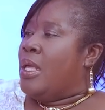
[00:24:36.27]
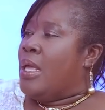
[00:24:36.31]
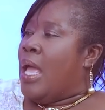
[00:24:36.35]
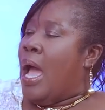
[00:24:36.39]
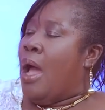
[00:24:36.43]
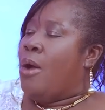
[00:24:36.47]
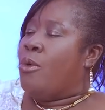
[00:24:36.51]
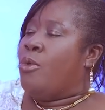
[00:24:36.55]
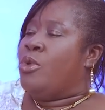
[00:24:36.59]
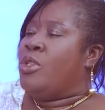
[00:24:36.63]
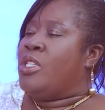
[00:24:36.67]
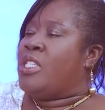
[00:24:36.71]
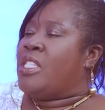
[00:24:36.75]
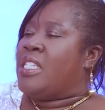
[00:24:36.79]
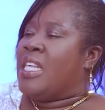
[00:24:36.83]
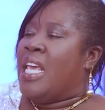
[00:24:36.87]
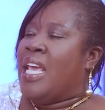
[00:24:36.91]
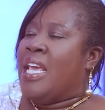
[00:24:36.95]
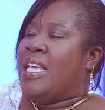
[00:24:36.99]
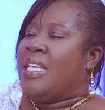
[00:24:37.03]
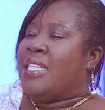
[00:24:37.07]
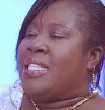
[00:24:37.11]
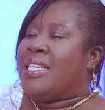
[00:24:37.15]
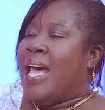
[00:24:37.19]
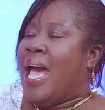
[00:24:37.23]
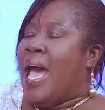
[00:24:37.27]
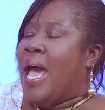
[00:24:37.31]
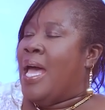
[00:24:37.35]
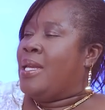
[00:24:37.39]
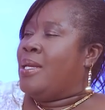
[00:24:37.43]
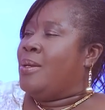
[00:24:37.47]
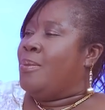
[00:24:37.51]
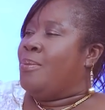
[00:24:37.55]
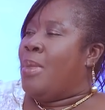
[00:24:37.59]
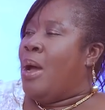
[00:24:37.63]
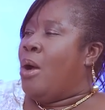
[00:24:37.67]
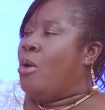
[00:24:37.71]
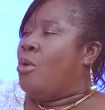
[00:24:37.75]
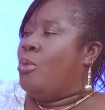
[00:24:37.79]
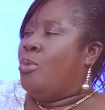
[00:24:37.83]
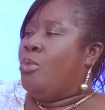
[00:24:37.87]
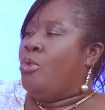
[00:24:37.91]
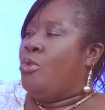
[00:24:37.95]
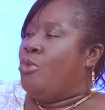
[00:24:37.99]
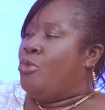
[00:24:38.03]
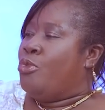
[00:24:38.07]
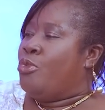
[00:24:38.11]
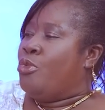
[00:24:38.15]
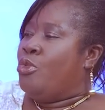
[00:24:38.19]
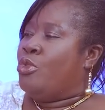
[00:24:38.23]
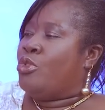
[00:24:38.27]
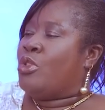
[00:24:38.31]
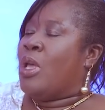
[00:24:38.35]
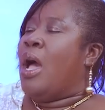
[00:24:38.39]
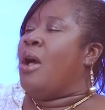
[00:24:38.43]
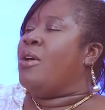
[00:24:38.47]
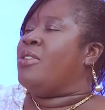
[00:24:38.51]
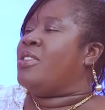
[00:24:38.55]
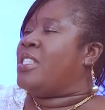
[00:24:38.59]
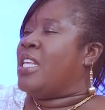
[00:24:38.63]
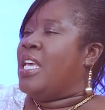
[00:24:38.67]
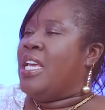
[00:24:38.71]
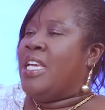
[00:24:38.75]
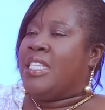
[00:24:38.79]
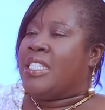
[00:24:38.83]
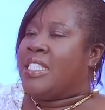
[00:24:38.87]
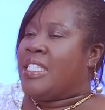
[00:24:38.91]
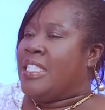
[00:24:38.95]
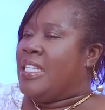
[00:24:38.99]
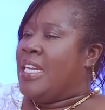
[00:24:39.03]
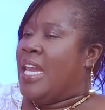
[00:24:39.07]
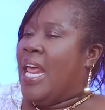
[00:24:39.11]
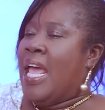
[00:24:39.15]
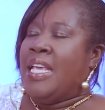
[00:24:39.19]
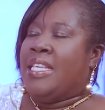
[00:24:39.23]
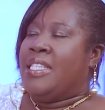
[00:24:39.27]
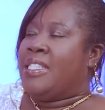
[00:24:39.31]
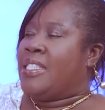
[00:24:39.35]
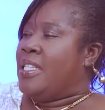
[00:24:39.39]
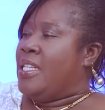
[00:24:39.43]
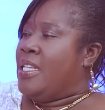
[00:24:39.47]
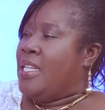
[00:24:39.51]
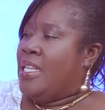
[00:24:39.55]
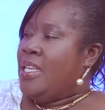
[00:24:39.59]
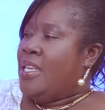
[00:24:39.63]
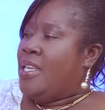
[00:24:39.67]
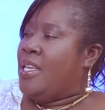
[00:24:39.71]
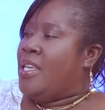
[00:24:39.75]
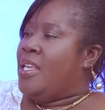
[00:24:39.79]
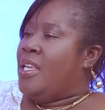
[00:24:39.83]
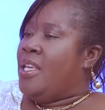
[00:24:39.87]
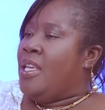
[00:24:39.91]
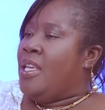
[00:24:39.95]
Right. I won't say it hard in my boom fools. I'll say it nicely.